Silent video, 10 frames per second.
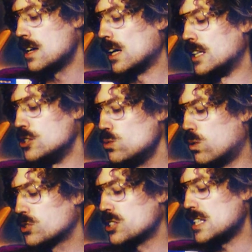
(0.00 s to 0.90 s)
And you
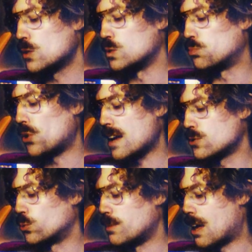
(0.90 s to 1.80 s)
won't see a
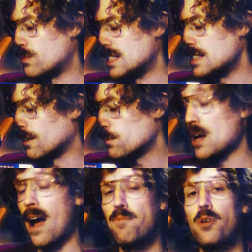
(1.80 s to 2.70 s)
reprisal rape out of me either.
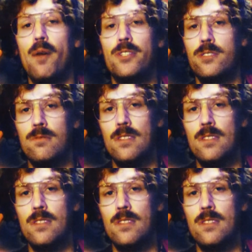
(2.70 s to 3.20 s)
I promise you